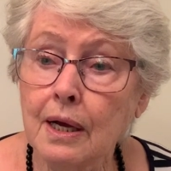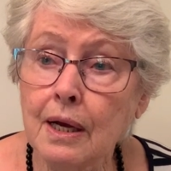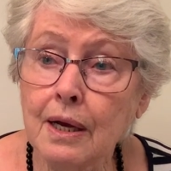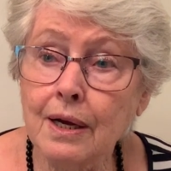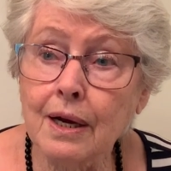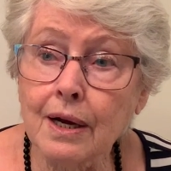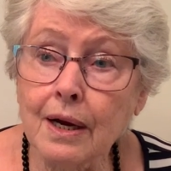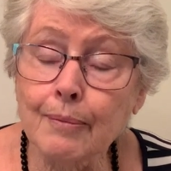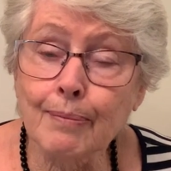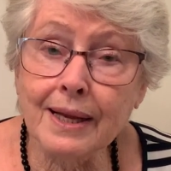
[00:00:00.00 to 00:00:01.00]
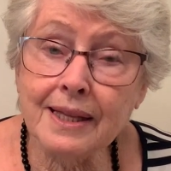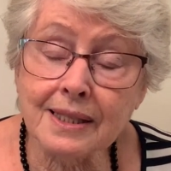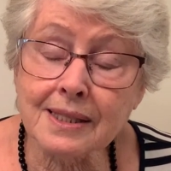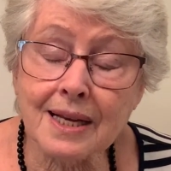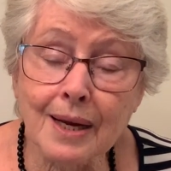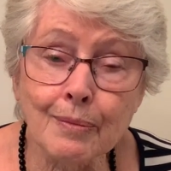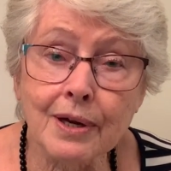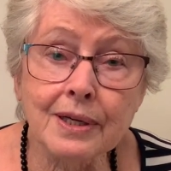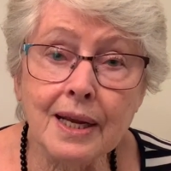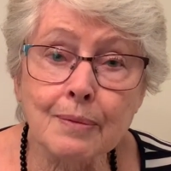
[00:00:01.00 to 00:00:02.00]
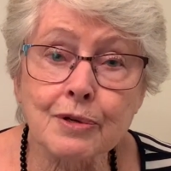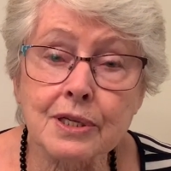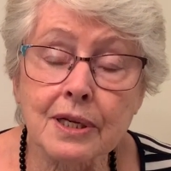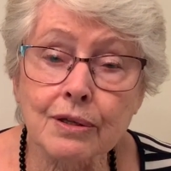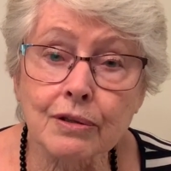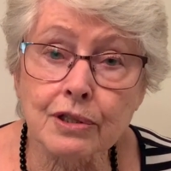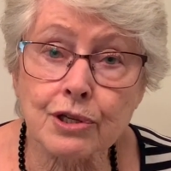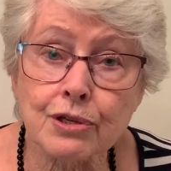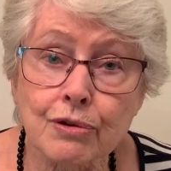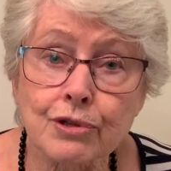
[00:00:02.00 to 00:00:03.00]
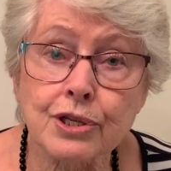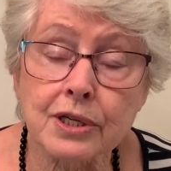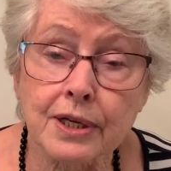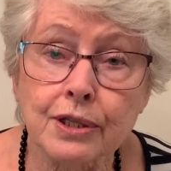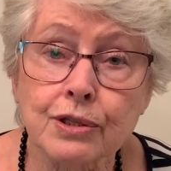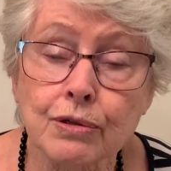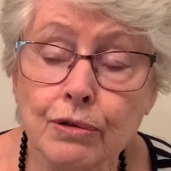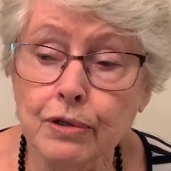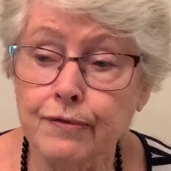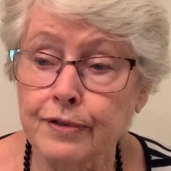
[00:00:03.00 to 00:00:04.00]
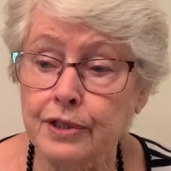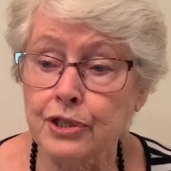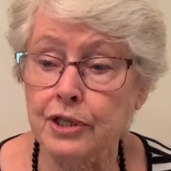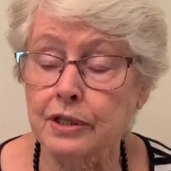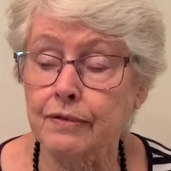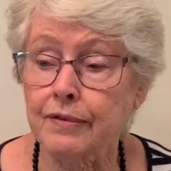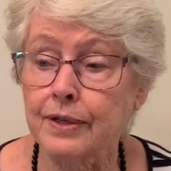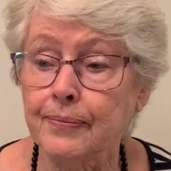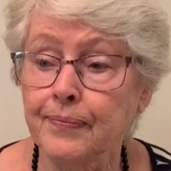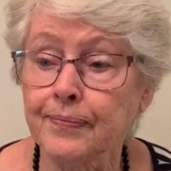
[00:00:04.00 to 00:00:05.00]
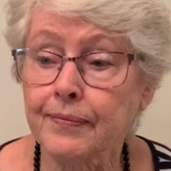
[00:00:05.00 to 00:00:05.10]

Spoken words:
By that time, our neighbors had also started to look for the children.